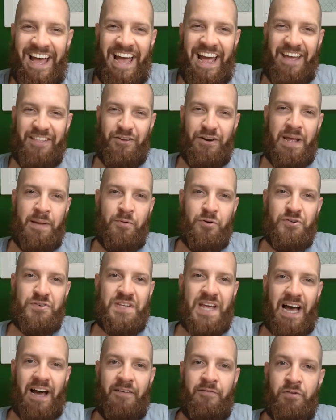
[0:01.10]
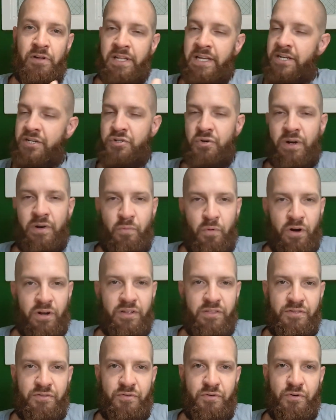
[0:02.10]
Hey there, neighbors. I've really enjoyed
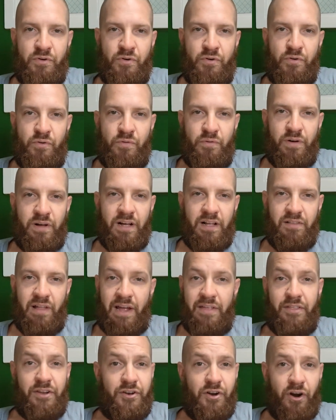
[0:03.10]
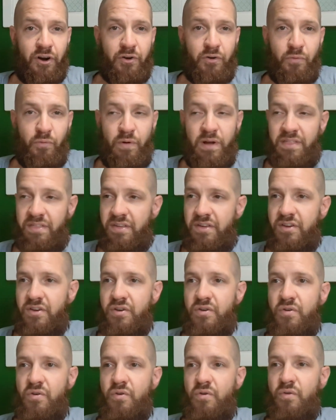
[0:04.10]
working through Light in the Dark with
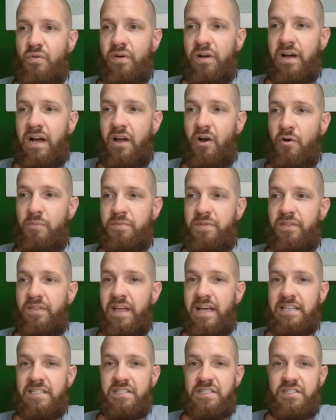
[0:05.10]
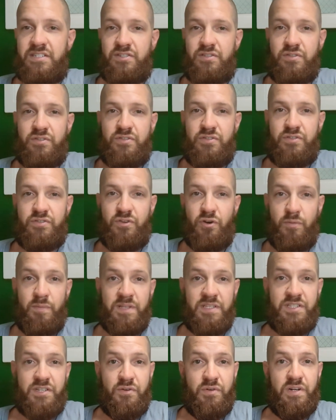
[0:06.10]
you. I hope that that
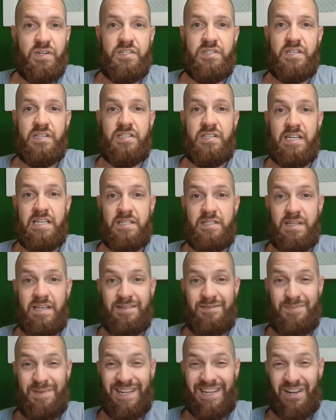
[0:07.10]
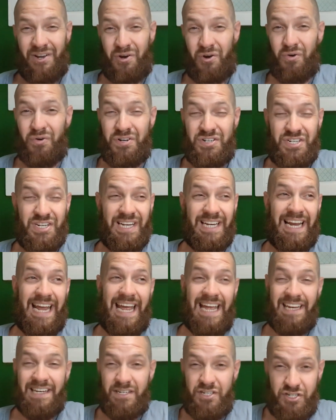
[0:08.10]
sermon series is being encouraging
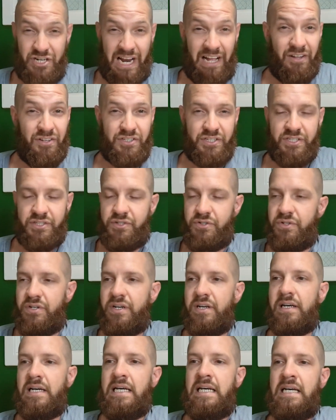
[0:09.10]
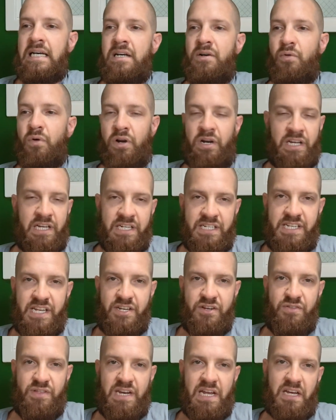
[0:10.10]
and challenging to you. We're going to
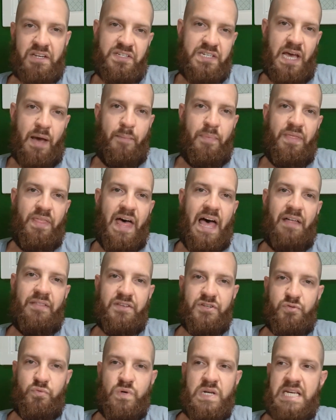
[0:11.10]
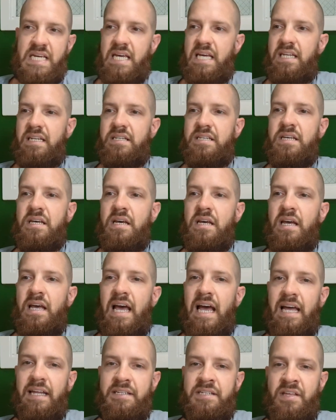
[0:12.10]
continue the next step in that this weekend
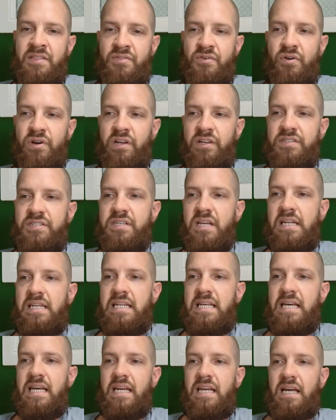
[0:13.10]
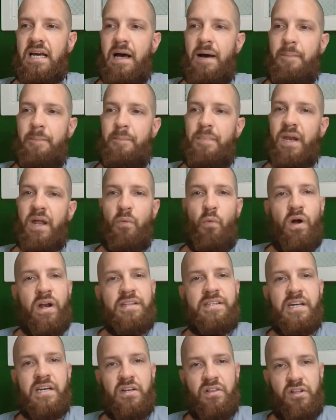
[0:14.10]
at 10:30 on Sunday. But I
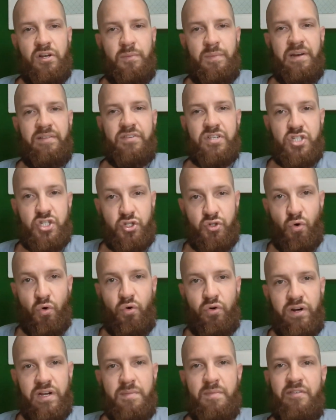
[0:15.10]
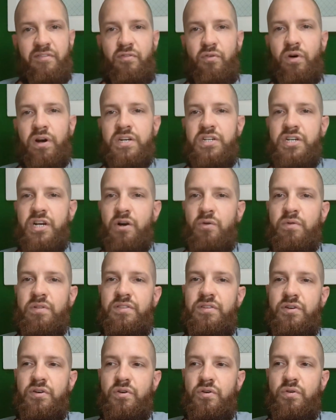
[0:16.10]
want to tell you a little bit of a story before I share
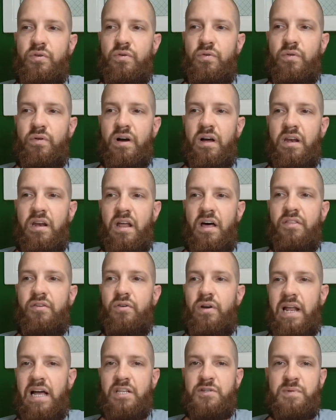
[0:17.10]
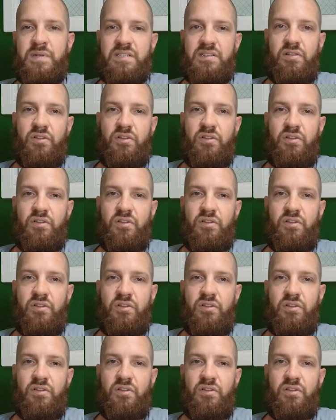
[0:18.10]
with you another announcement.